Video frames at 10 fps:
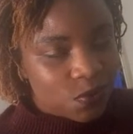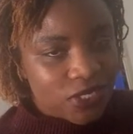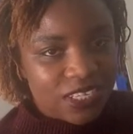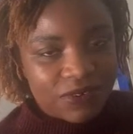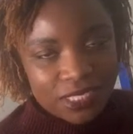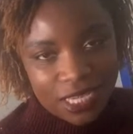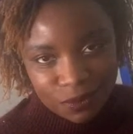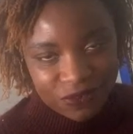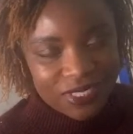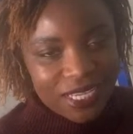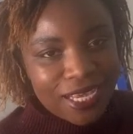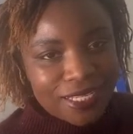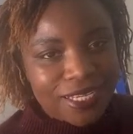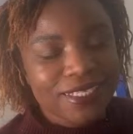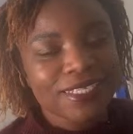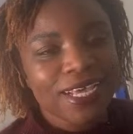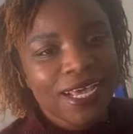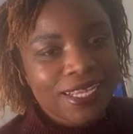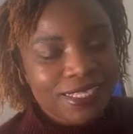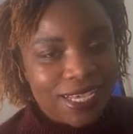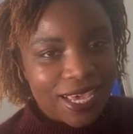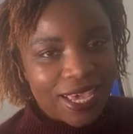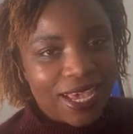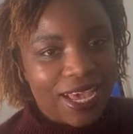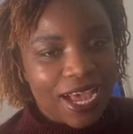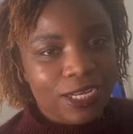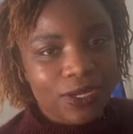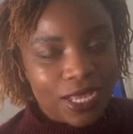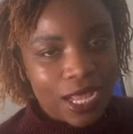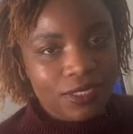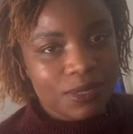whatever time of day it is, take care and look out.